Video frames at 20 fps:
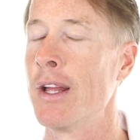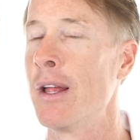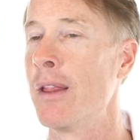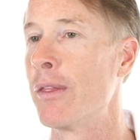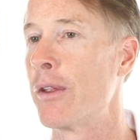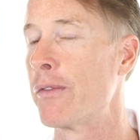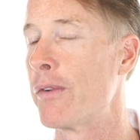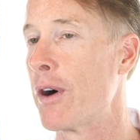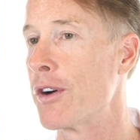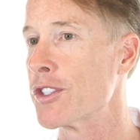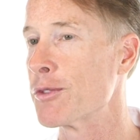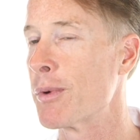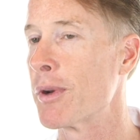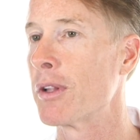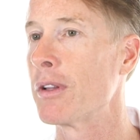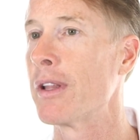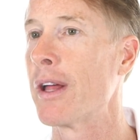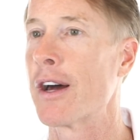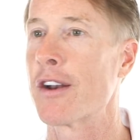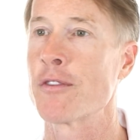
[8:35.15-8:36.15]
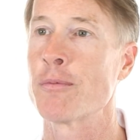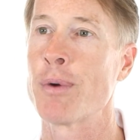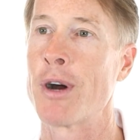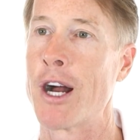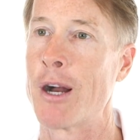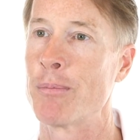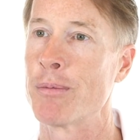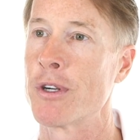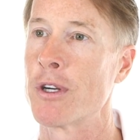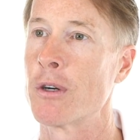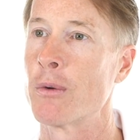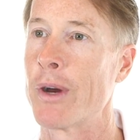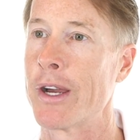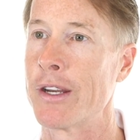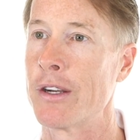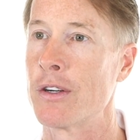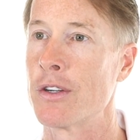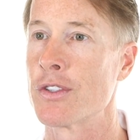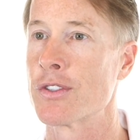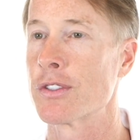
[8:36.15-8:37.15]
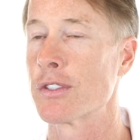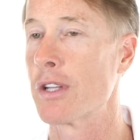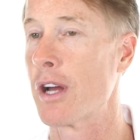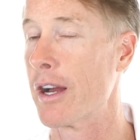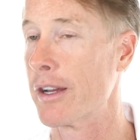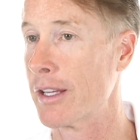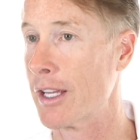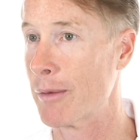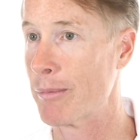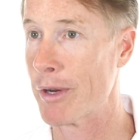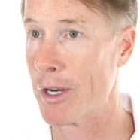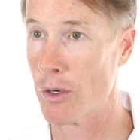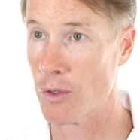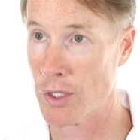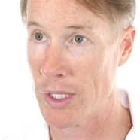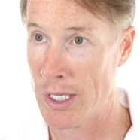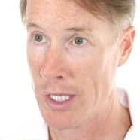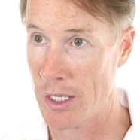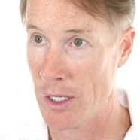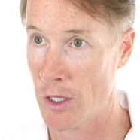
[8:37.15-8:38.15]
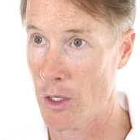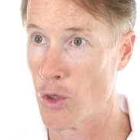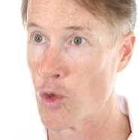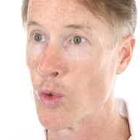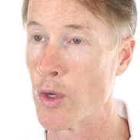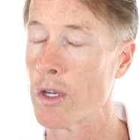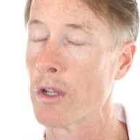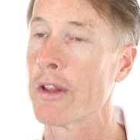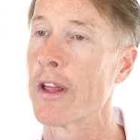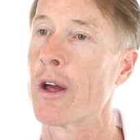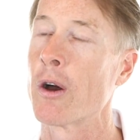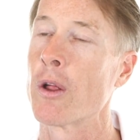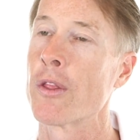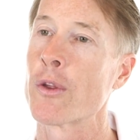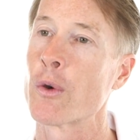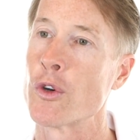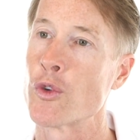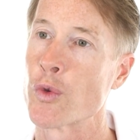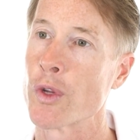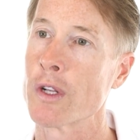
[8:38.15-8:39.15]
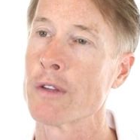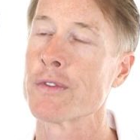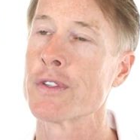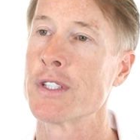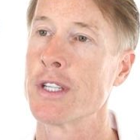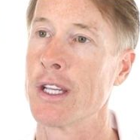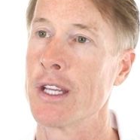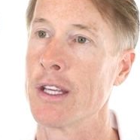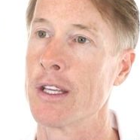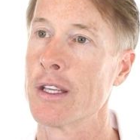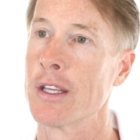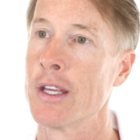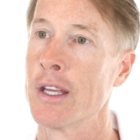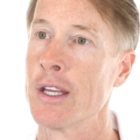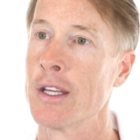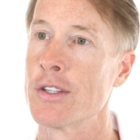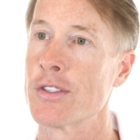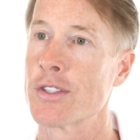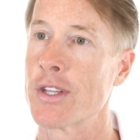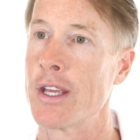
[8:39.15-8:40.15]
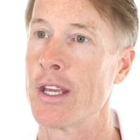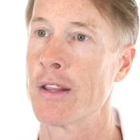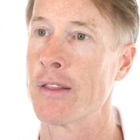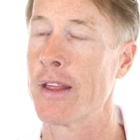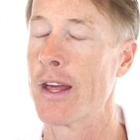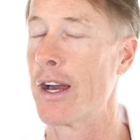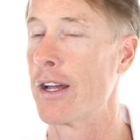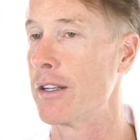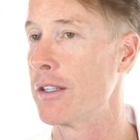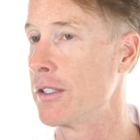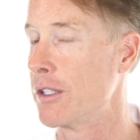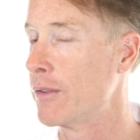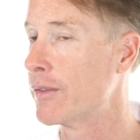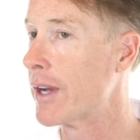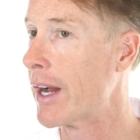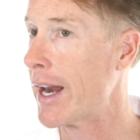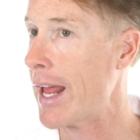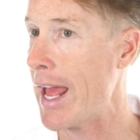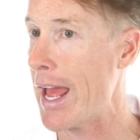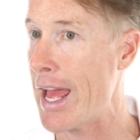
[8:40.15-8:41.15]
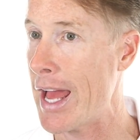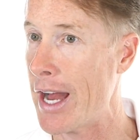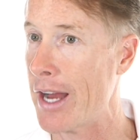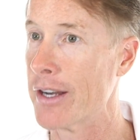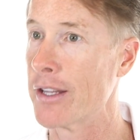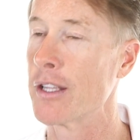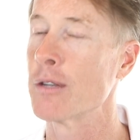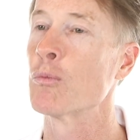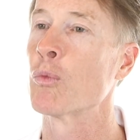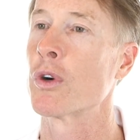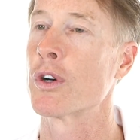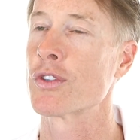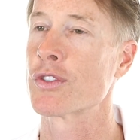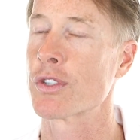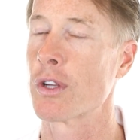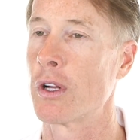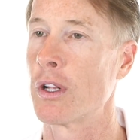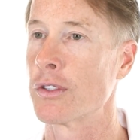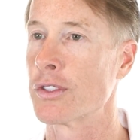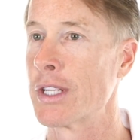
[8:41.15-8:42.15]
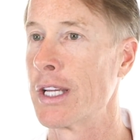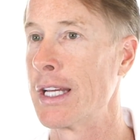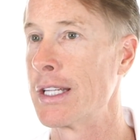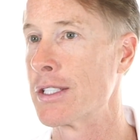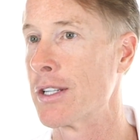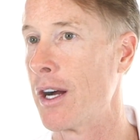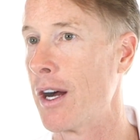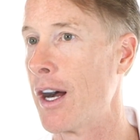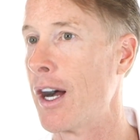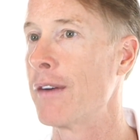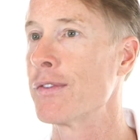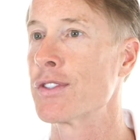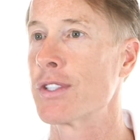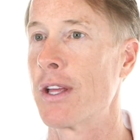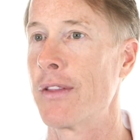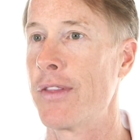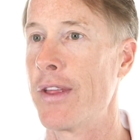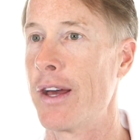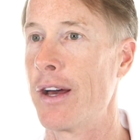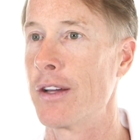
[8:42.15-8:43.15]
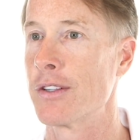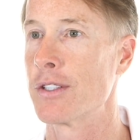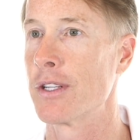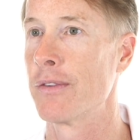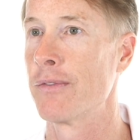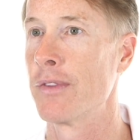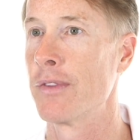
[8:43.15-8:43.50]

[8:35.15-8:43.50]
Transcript: There have also been a lot of popular writers talking about adrenal health or adrenal fatigue, saying that you've got to add in more salt to offset that.